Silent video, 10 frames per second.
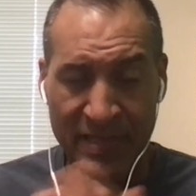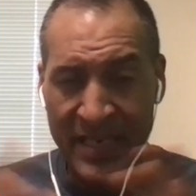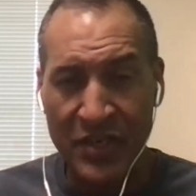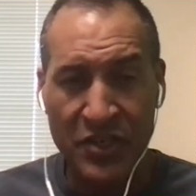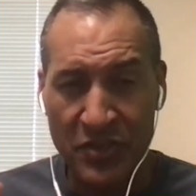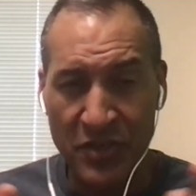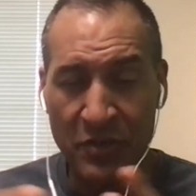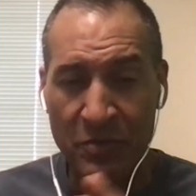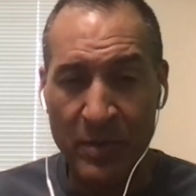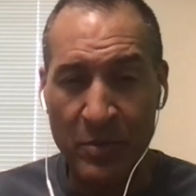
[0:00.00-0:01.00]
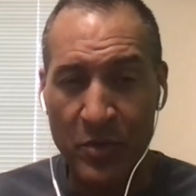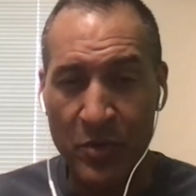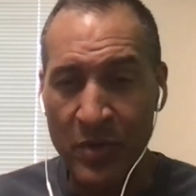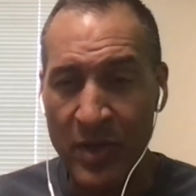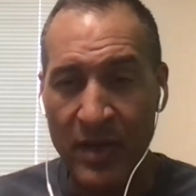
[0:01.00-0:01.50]
teachers and those people
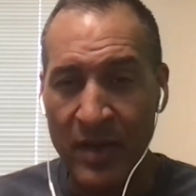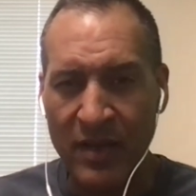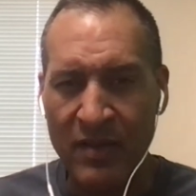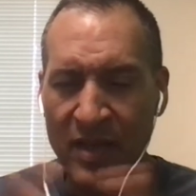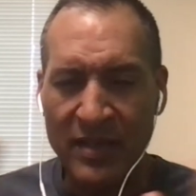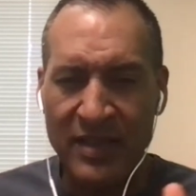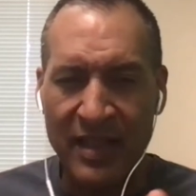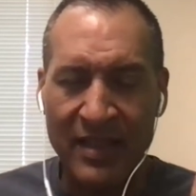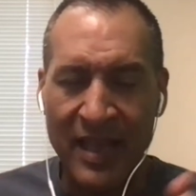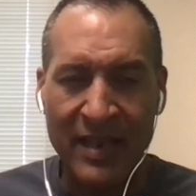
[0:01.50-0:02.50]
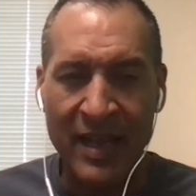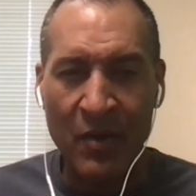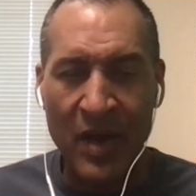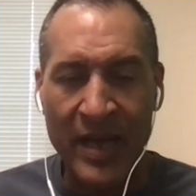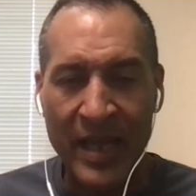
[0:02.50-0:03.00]
who, they say that they
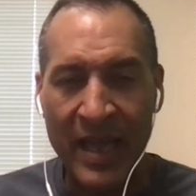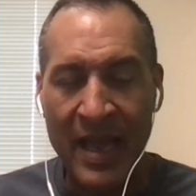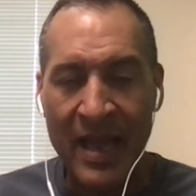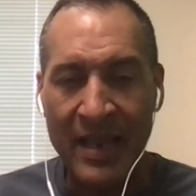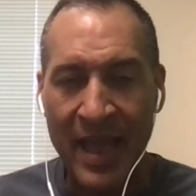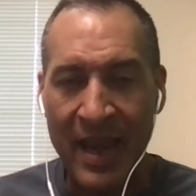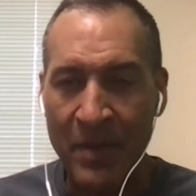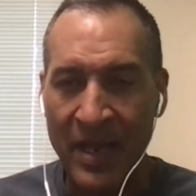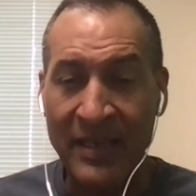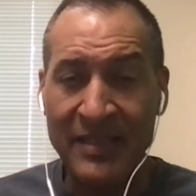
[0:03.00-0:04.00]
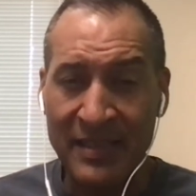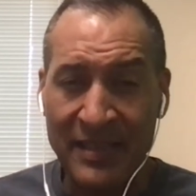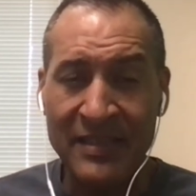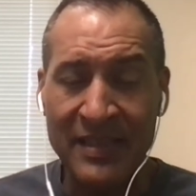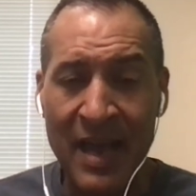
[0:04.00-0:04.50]
don't like AI and that. I'm like, listen,
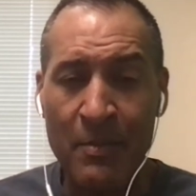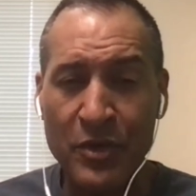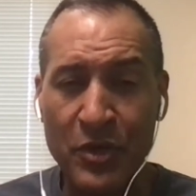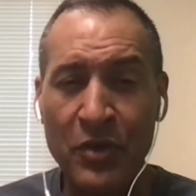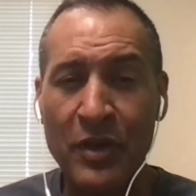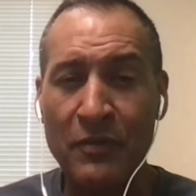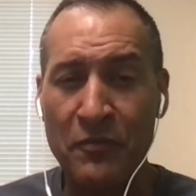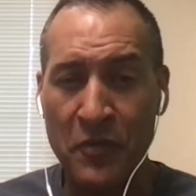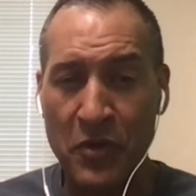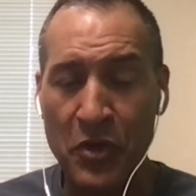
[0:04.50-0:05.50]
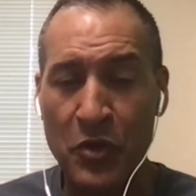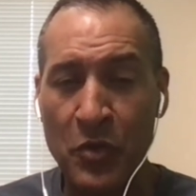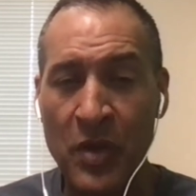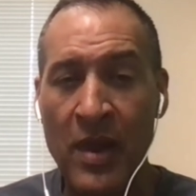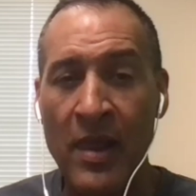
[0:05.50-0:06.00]
this is an opportunity for
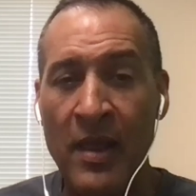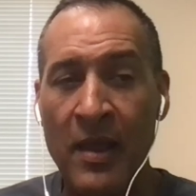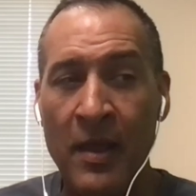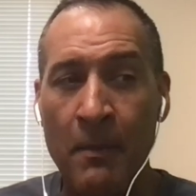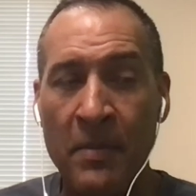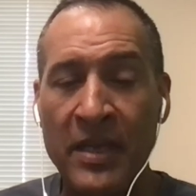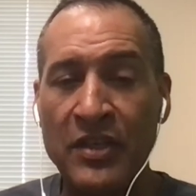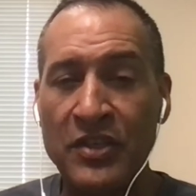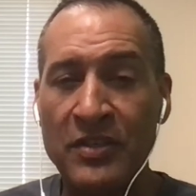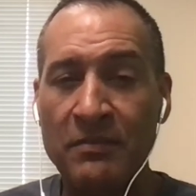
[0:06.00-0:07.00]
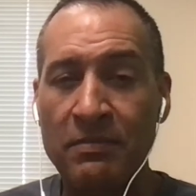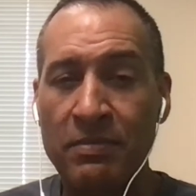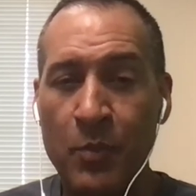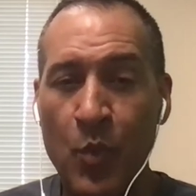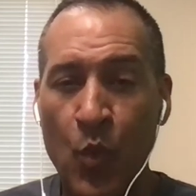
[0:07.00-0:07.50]
you because
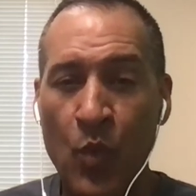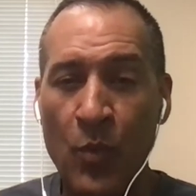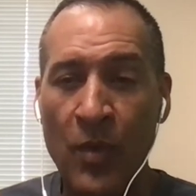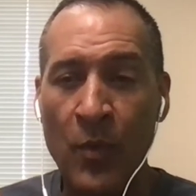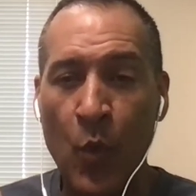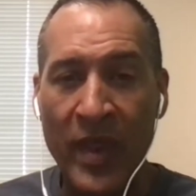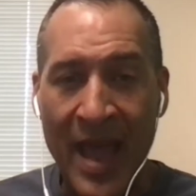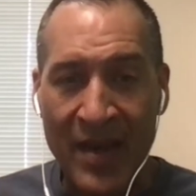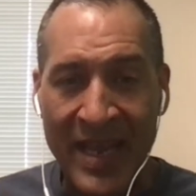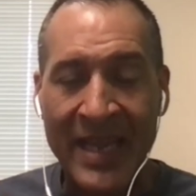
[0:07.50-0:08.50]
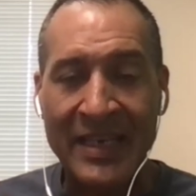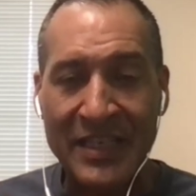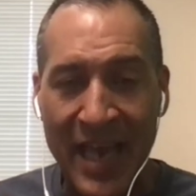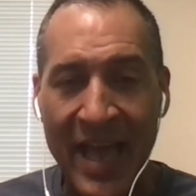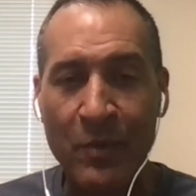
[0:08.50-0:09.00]
without
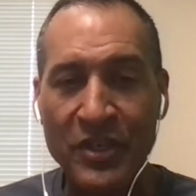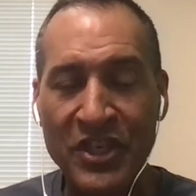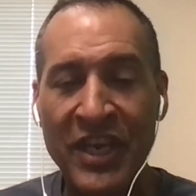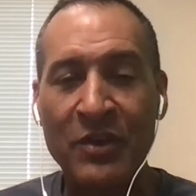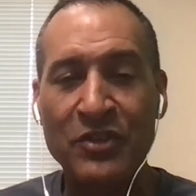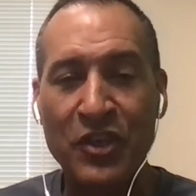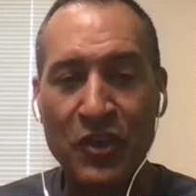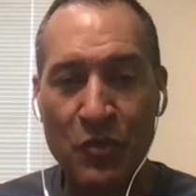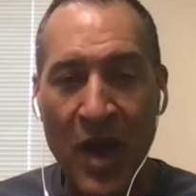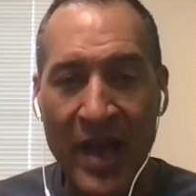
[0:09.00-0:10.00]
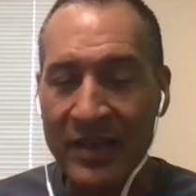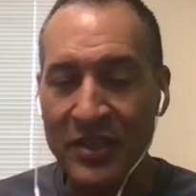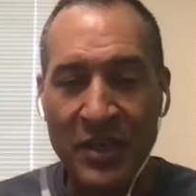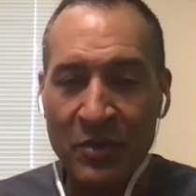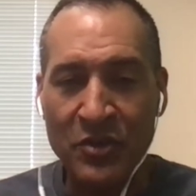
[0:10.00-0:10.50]
English language skills and good writing
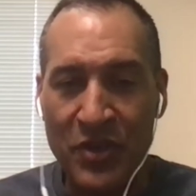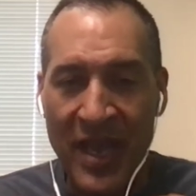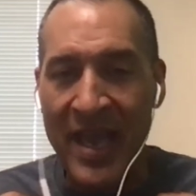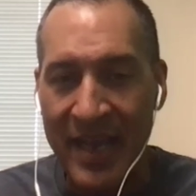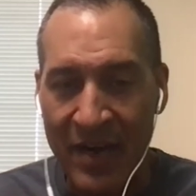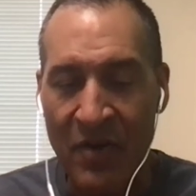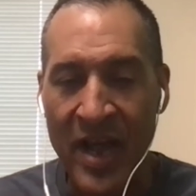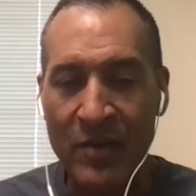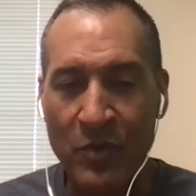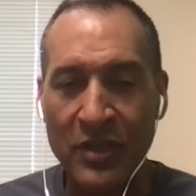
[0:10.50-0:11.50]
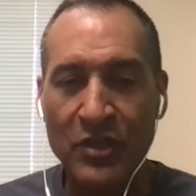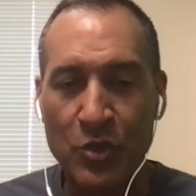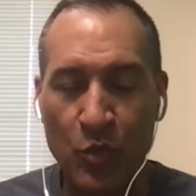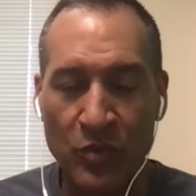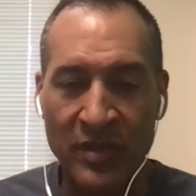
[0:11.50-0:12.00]
skills, you can't interact with these
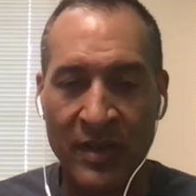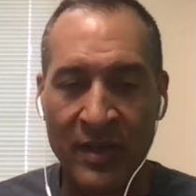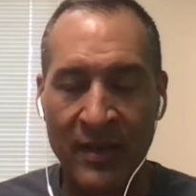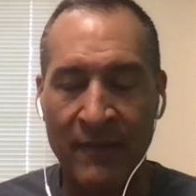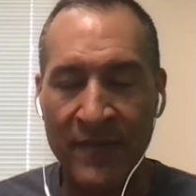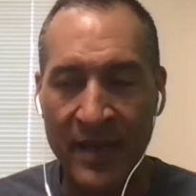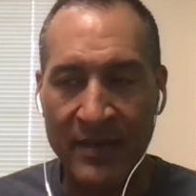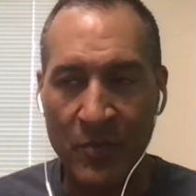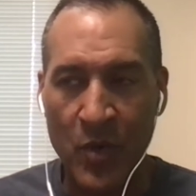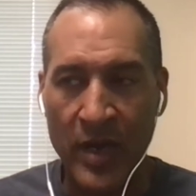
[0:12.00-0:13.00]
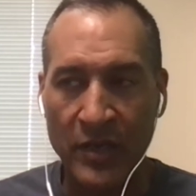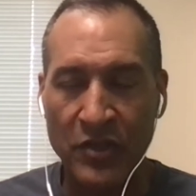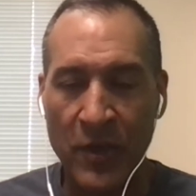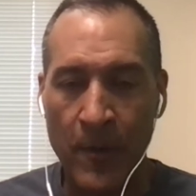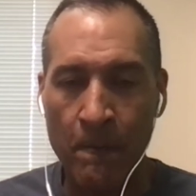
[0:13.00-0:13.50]
tools in an effective way.
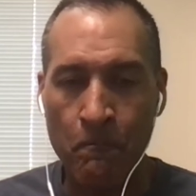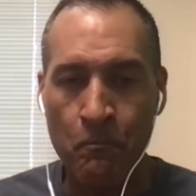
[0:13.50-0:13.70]
So